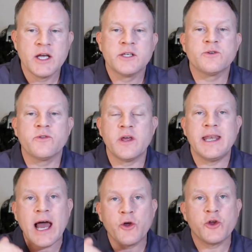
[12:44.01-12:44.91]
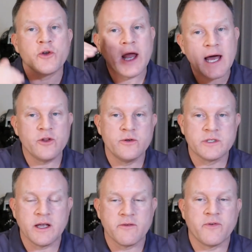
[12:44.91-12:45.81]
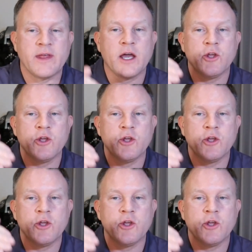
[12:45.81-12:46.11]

So then now you're not using it for that,